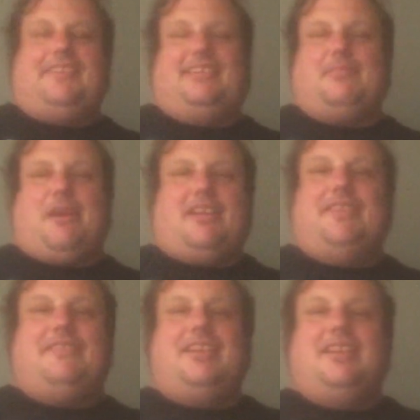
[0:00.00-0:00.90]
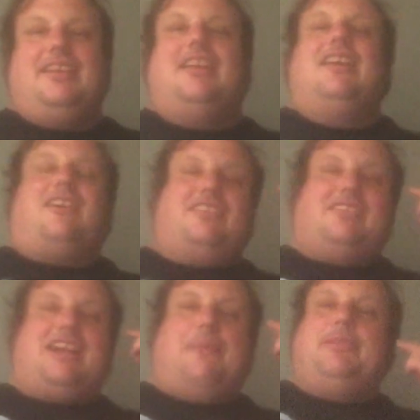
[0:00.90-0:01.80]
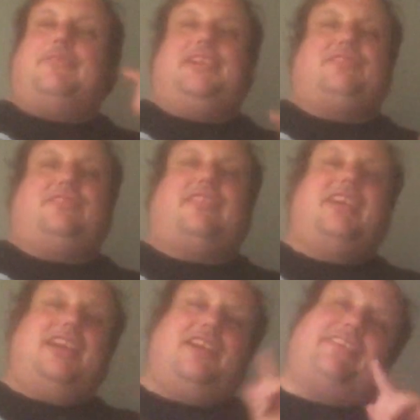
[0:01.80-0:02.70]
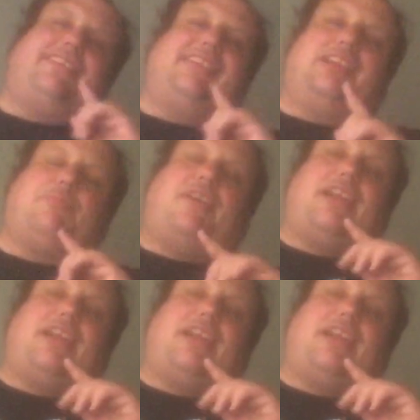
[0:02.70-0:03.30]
things about it. Also, haptic features. Here's the thing about